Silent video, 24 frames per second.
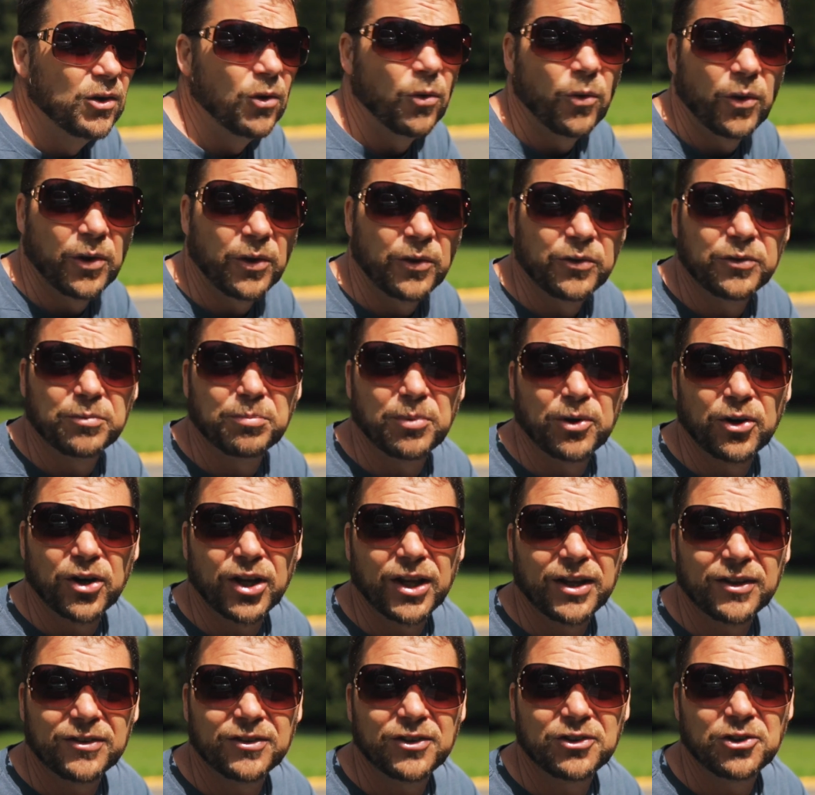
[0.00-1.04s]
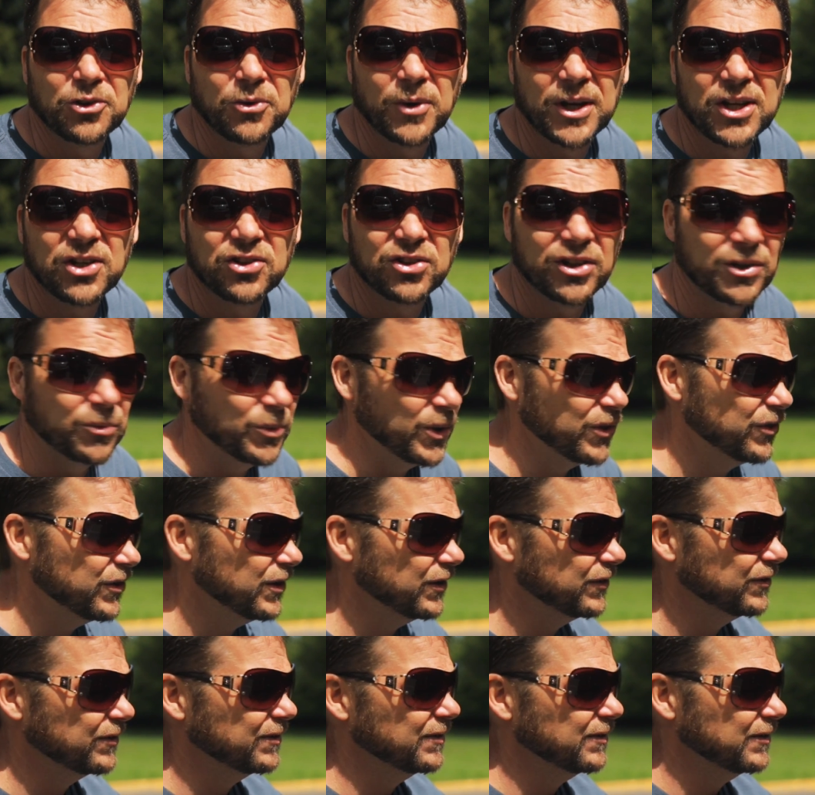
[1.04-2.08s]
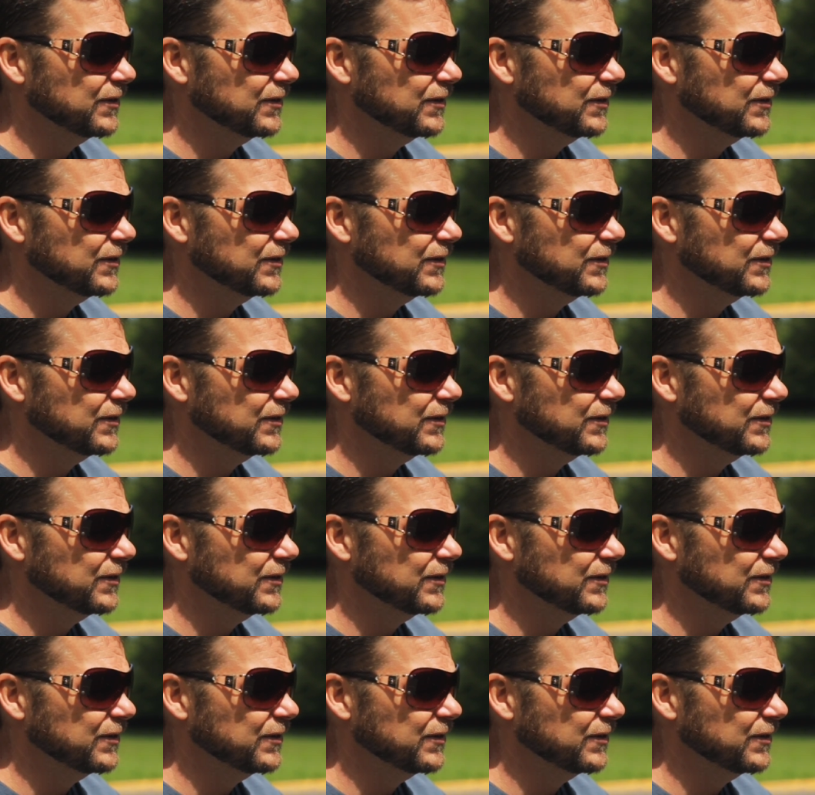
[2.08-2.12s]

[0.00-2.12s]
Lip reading: oil spurting situation with this